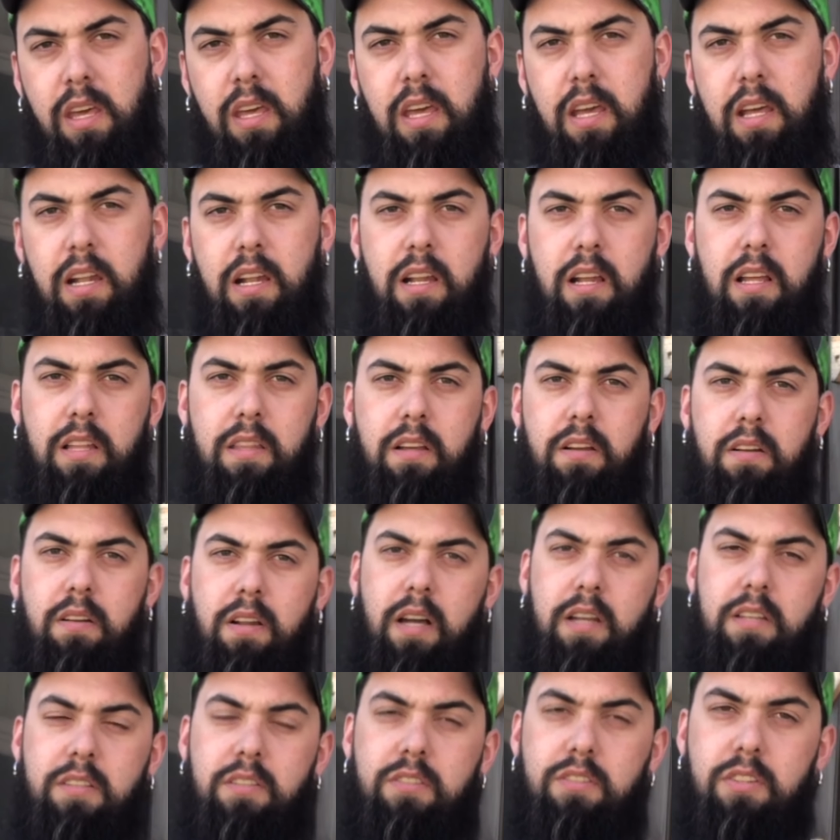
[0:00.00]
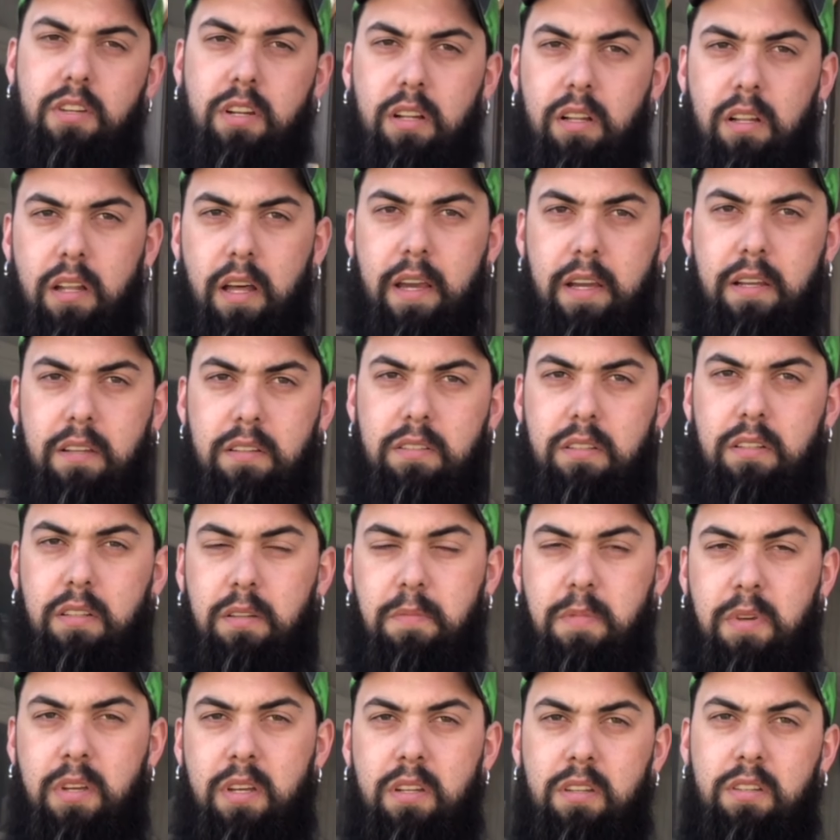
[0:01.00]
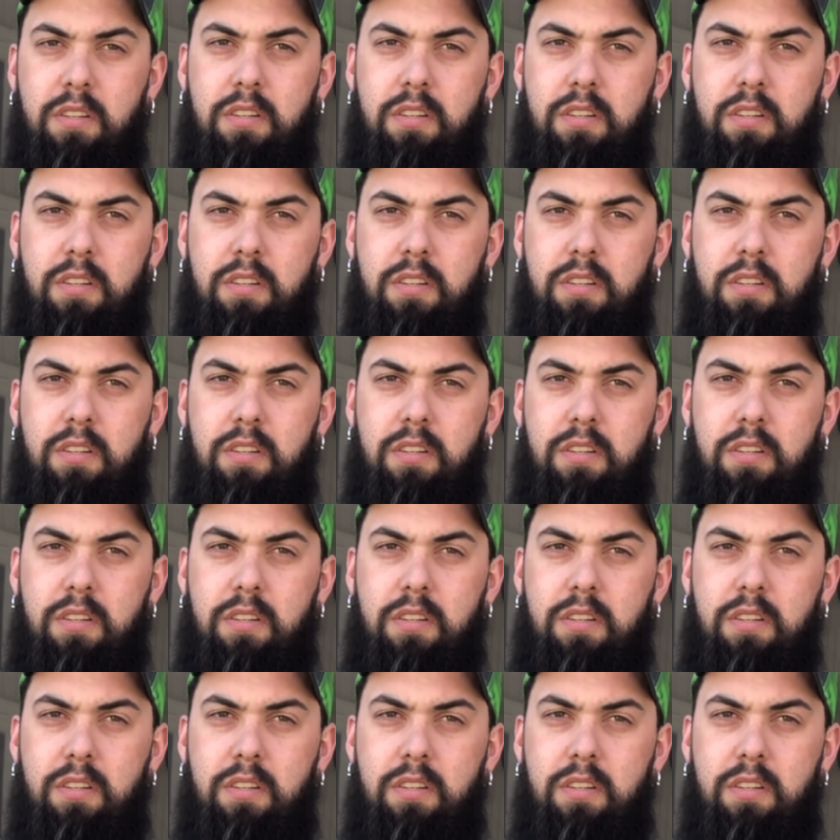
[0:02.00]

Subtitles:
get it in there nice and gentle like. So let me